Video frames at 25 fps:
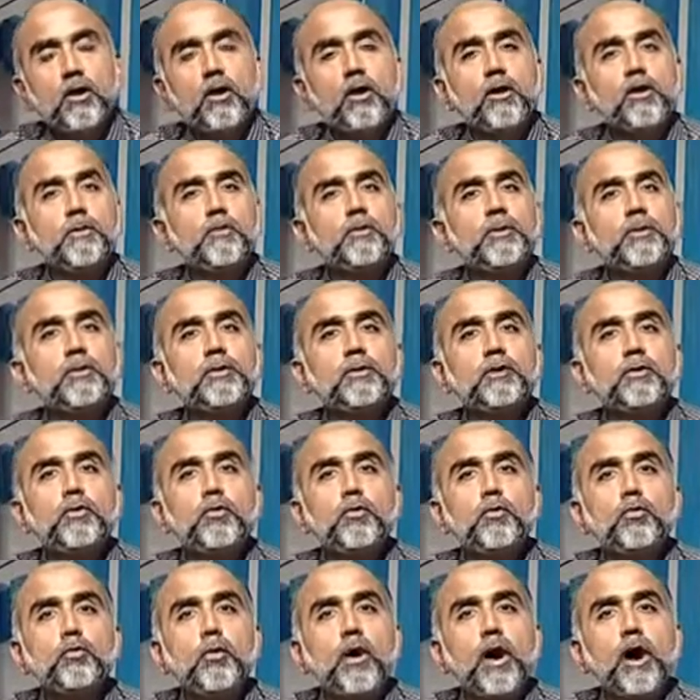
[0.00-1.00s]
or people
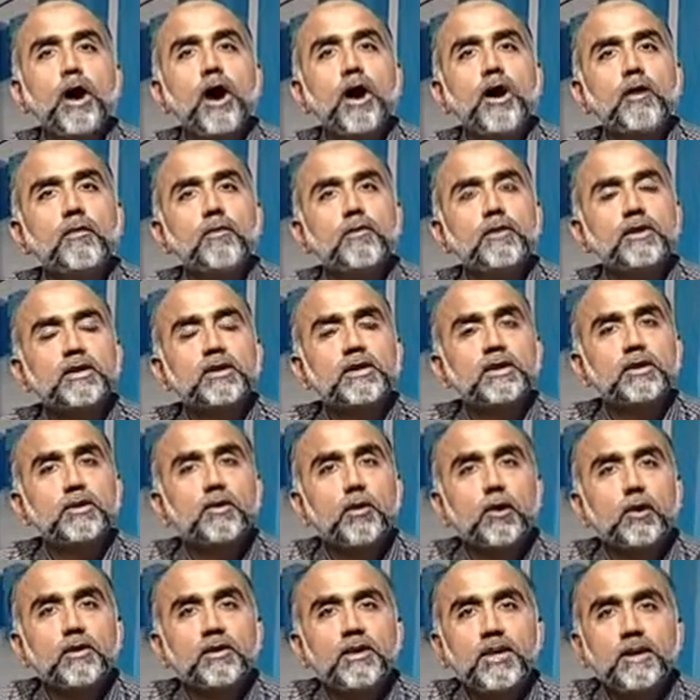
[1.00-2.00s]
who are working
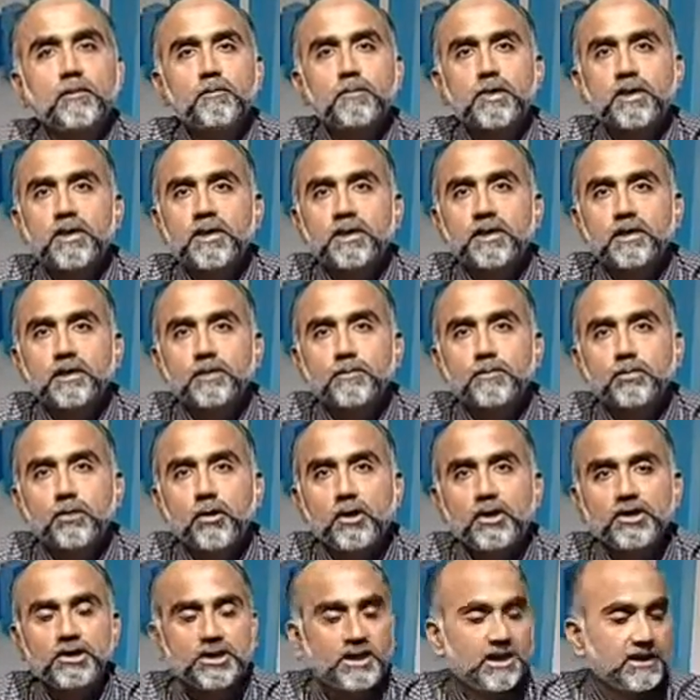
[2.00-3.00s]
on that particular
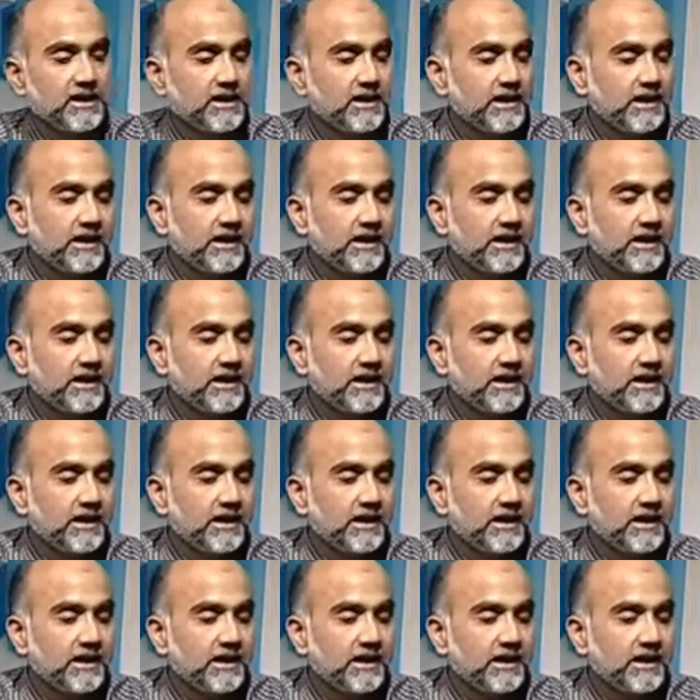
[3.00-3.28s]
project.